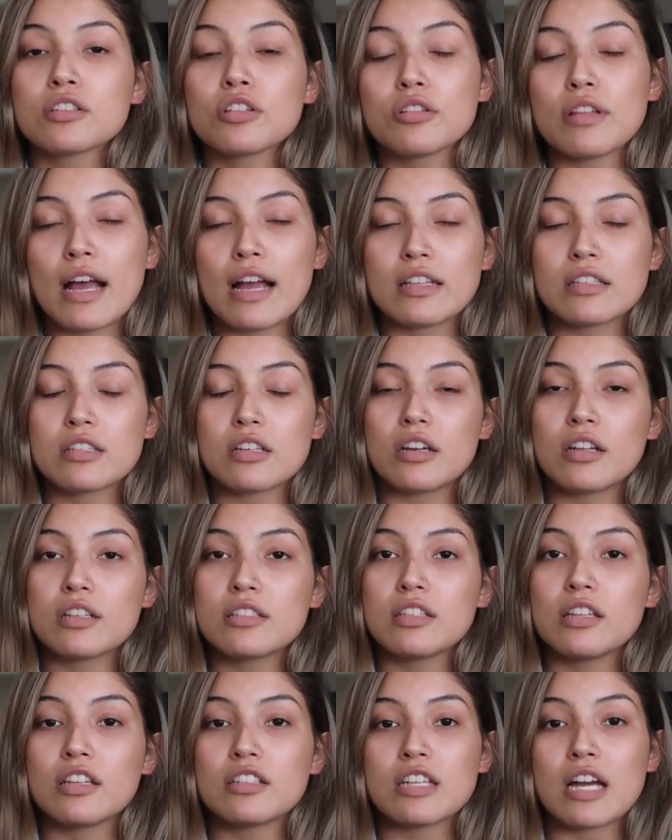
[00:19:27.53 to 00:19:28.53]
So that's
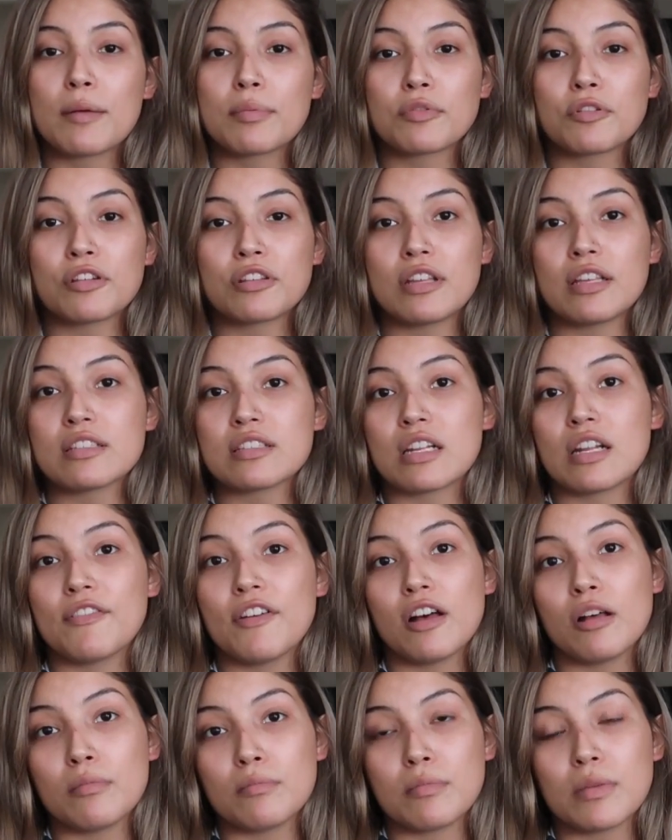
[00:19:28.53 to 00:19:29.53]
honestly the top three things that have
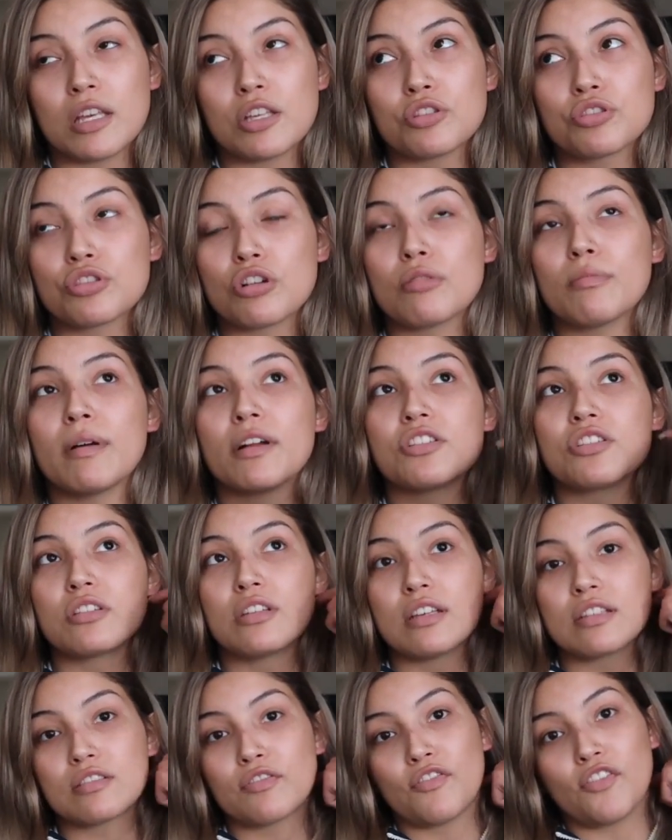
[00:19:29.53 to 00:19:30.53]
helped me so much
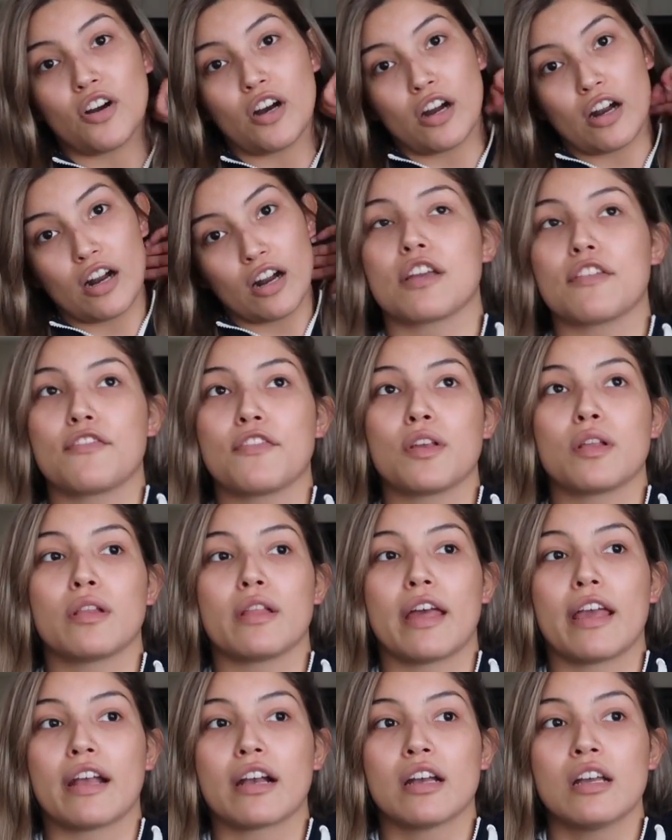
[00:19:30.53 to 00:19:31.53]
thus far. I feel
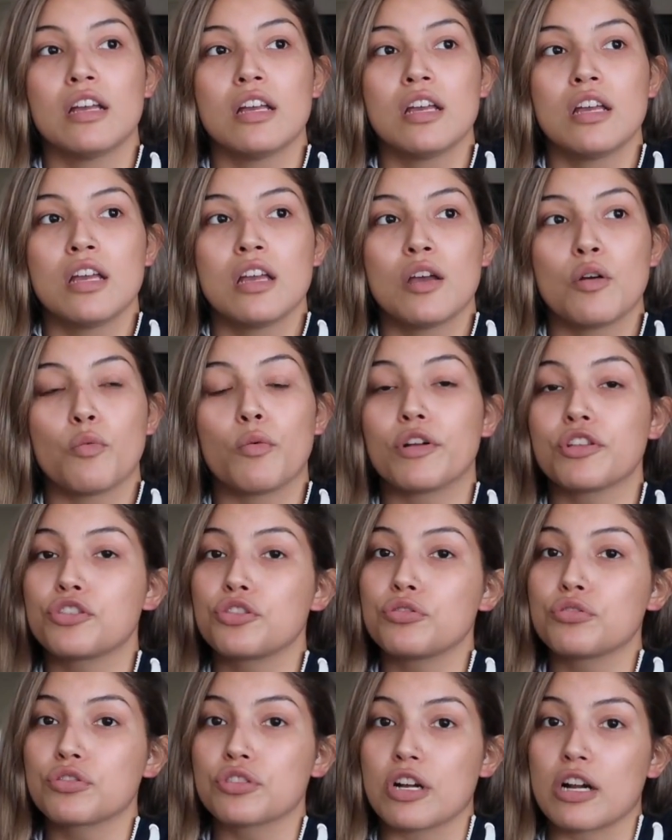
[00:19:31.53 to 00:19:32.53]
like
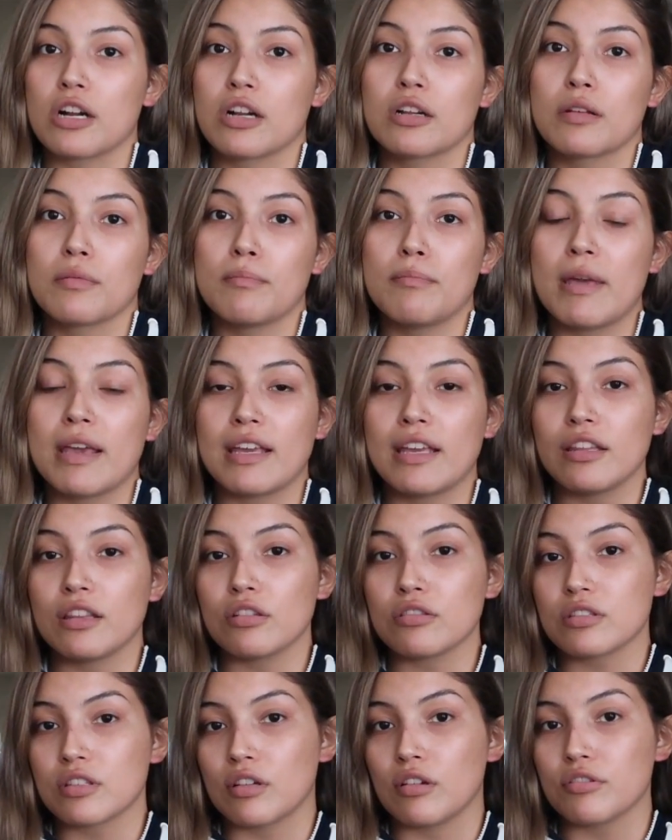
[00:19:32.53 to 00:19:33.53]
once you start making
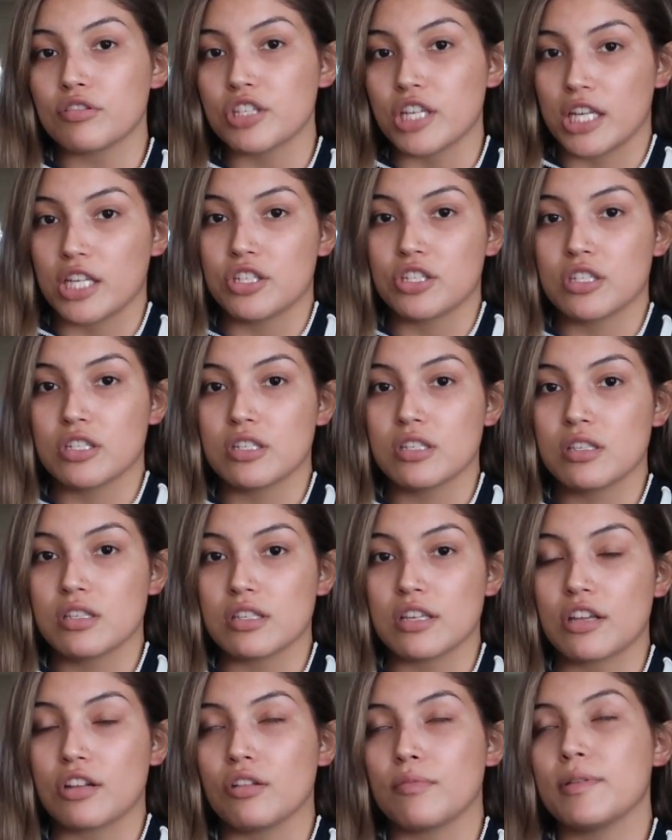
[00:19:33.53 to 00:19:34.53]
those little changes,
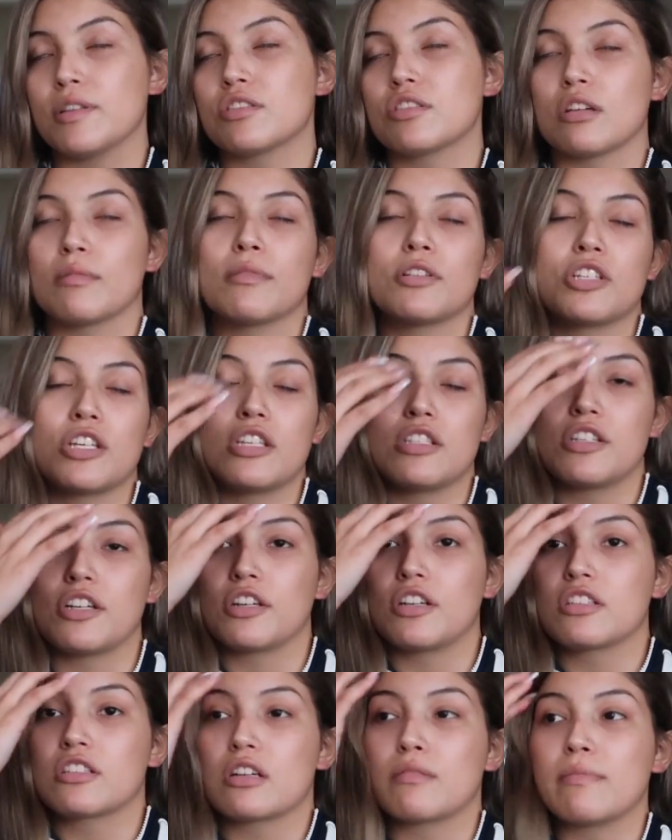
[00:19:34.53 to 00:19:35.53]
it'll be so much easier
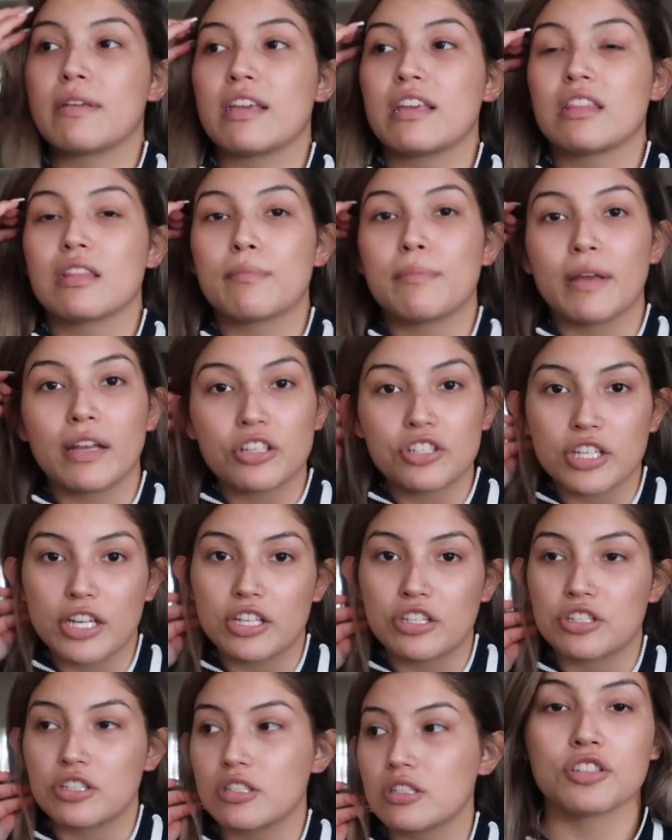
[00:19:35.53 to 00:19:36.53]
to start making the big
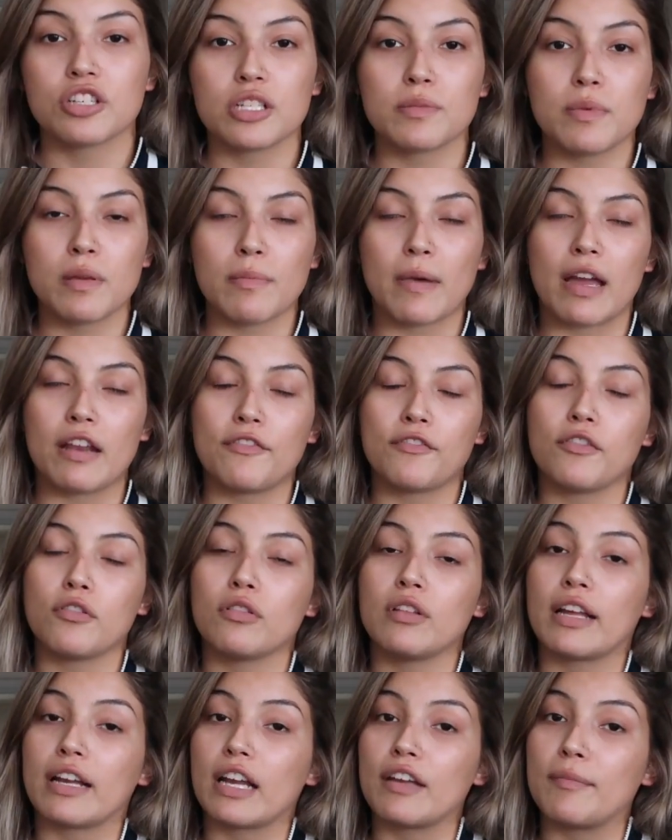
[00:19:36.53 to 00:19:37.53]
changes. Just be mindful,
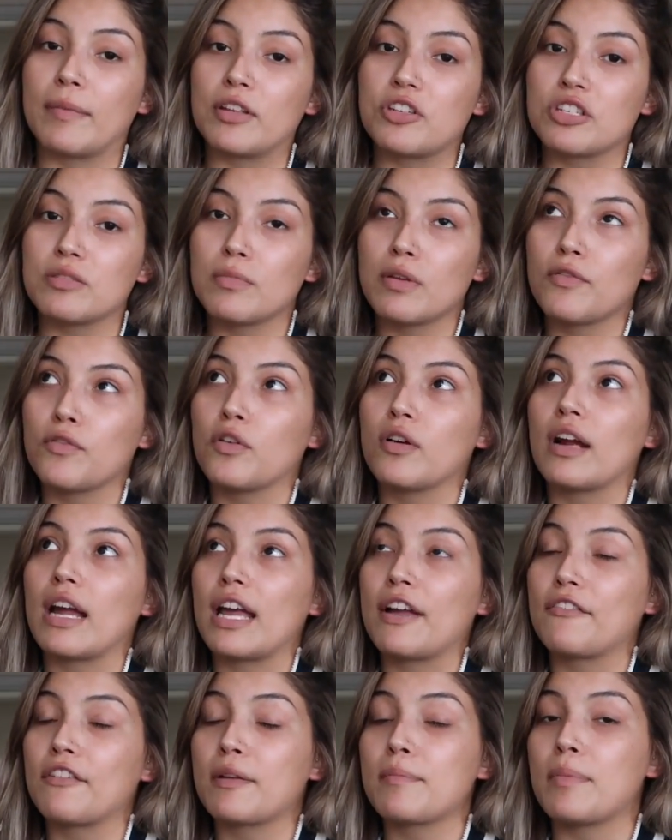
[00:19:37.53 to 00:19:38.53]
like i mentioned before,
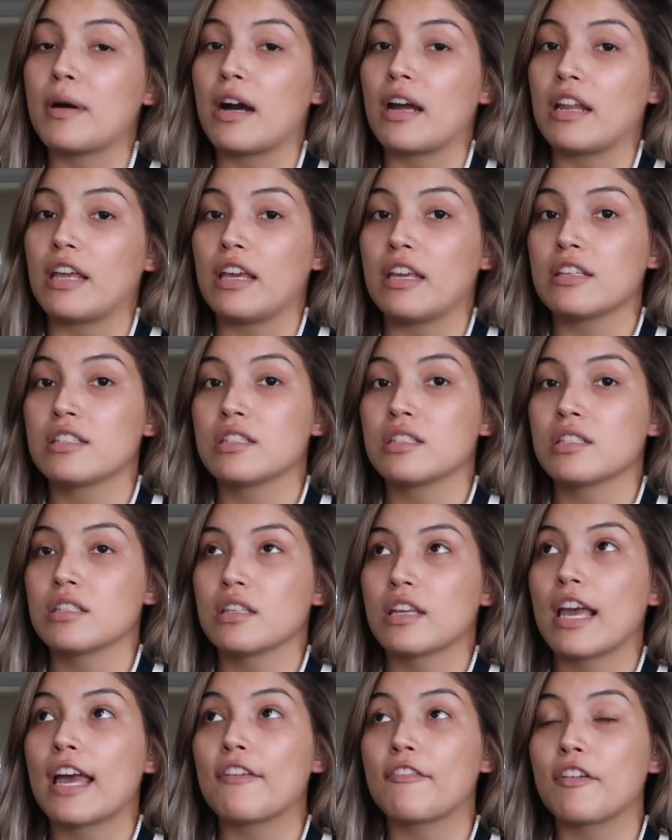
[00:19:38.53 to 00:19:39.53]
everybody's
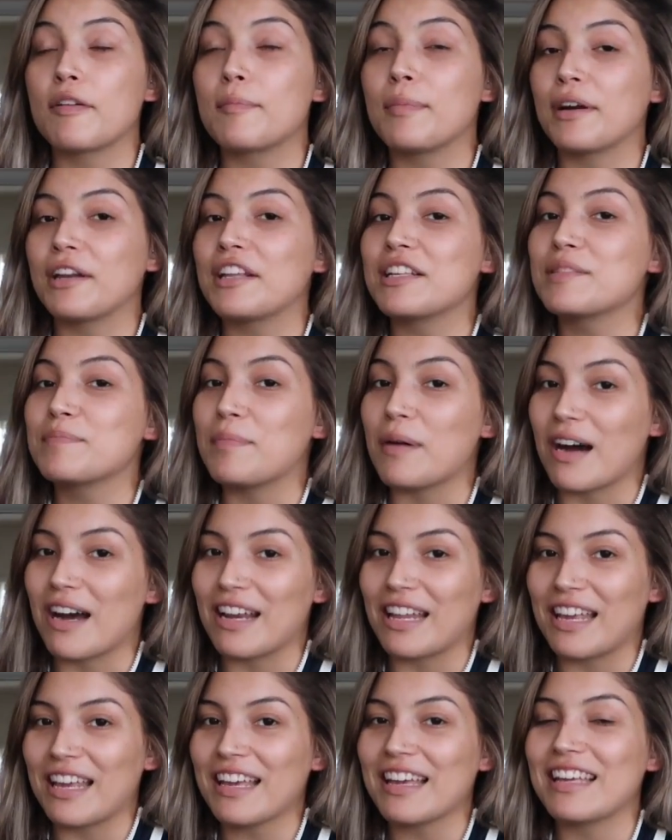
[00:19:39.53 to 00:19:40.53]
everybody's
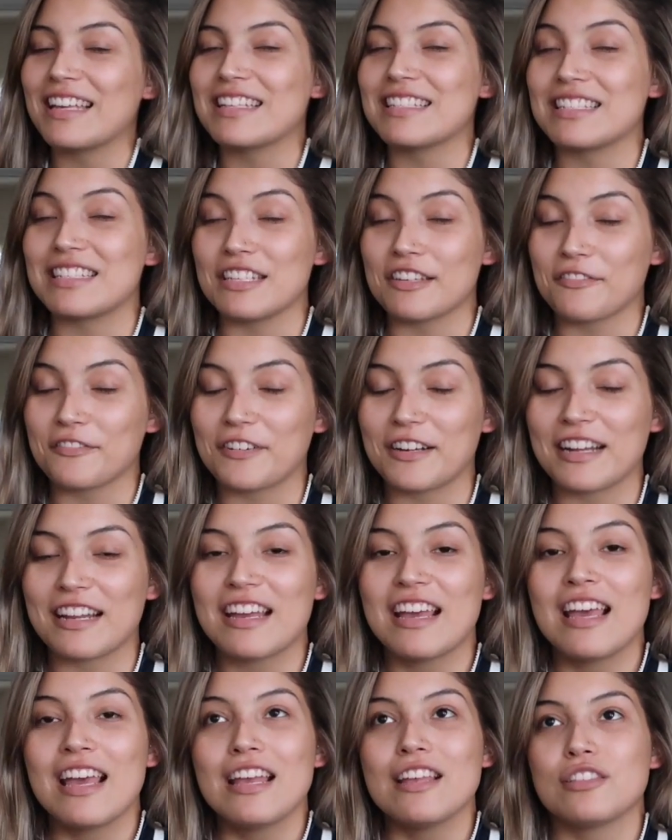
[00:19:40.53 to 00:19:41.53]
body is different
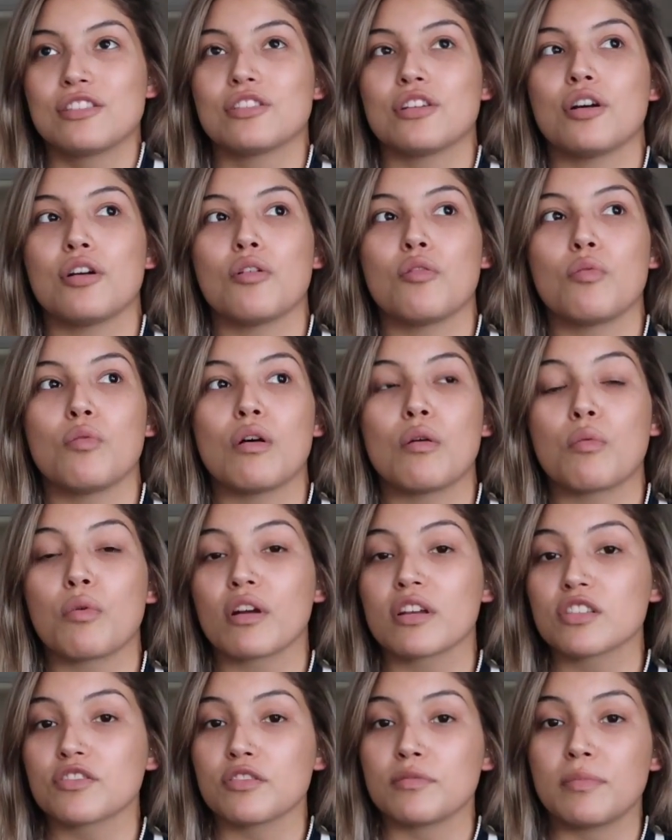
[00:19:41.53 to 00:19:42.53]
so what
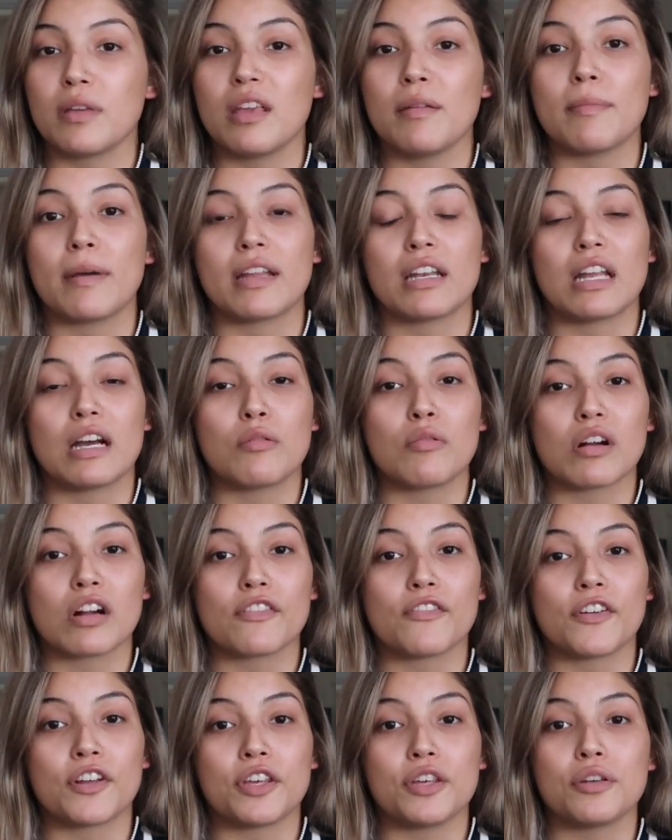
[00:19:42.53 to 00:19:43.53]
works for me might not work
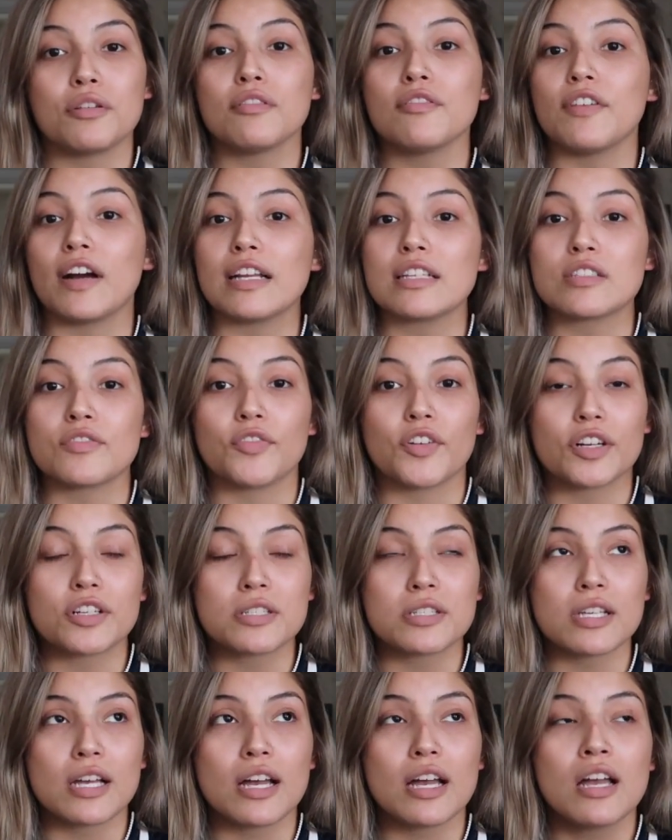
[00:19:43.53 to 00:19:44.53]
for you, vice
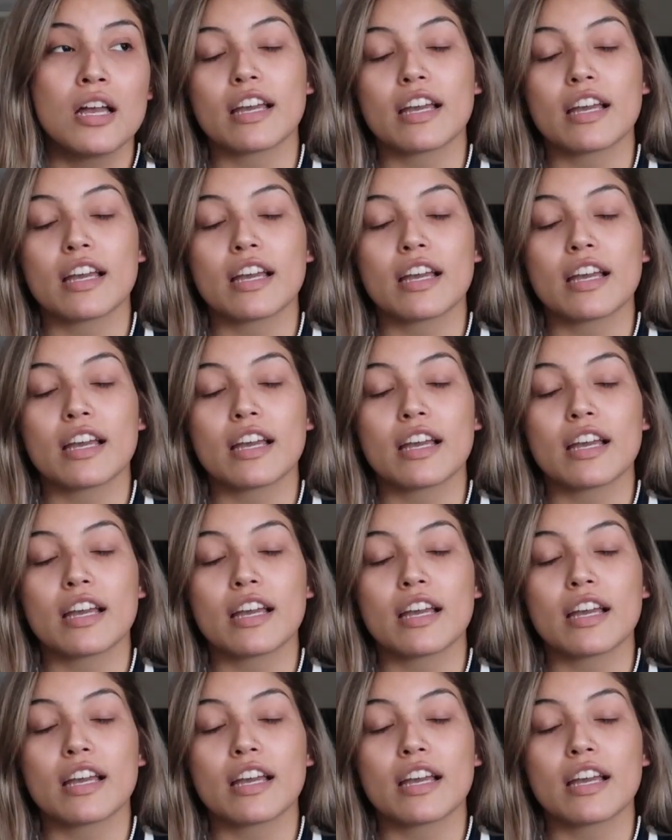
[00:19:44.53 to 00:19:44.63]
versa.